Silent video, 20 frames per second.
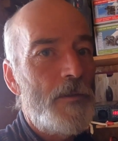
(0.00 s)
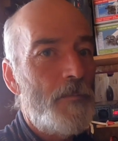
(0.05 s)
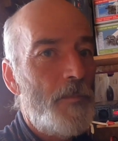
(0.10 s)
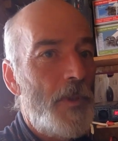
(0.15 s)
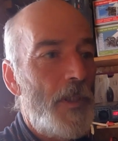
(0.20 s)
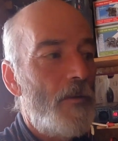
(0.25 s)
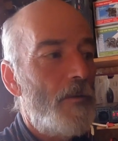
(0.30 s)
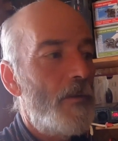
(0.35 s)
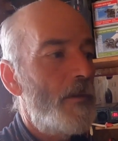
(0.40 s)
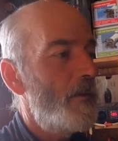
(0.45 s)

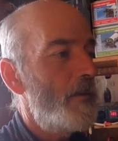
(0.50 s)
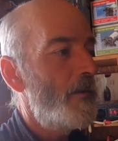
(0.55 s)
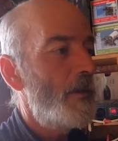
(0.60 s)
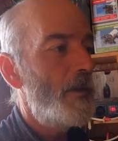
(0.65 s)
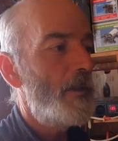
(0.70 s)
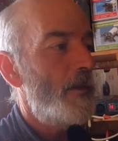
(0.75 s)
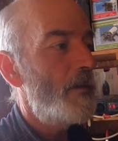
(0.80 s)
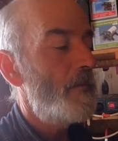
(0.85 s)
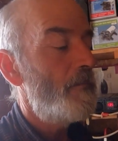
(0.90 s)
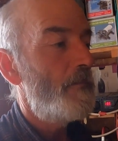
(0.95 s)

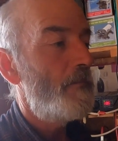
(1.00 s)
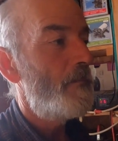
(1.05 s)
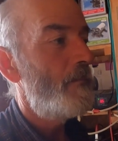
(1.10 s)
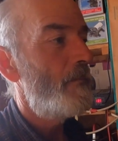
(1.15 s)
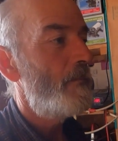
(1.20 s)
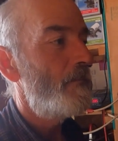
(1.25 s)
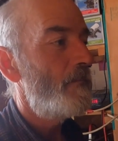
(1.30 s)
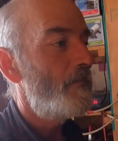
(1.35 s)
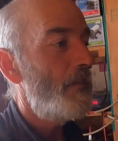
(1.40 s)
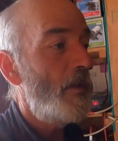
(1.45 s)

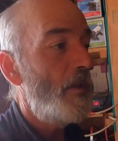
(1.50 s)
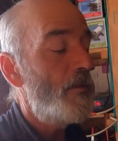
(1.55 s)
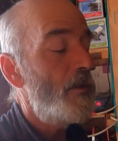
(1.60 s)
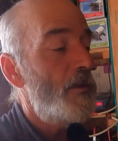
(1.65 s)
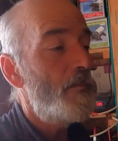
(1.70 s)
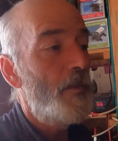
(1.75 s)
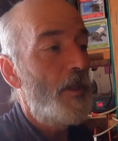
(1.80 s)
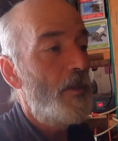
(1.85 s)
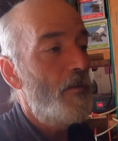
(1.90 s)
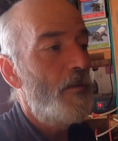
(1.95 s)

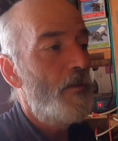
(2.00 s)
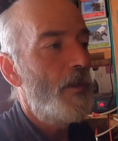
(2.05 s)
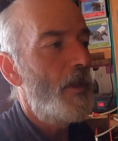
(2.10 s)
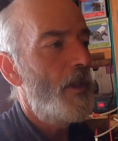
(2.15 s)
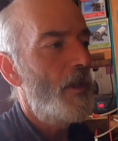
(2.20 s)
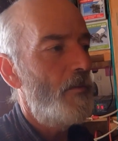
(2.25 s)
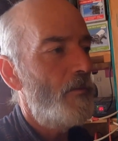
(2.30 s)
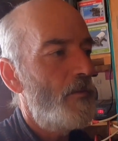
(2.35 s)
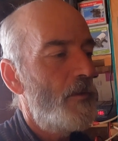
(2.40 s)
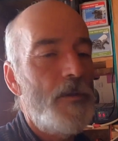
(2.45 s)
Powers my whole
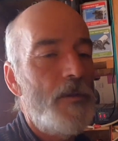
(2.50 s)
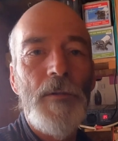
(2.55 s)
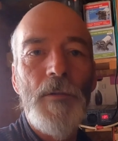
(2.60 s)
house.